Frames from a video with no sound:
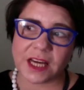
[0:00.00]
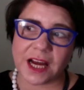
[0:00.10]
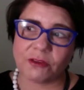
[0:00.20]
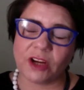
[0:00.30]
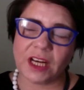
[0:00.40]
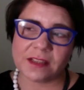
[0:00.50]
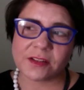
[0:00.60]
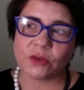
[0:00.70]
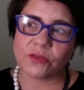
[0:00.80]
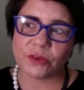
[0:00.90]
that I really
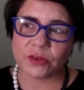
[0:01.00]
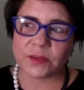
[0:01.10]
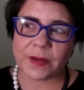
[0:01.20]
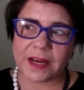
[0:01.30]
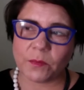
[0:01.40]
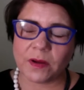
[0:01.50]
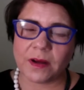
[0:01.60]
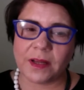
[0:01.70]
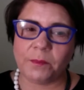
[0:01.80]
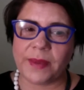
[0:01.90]
sort of thought about my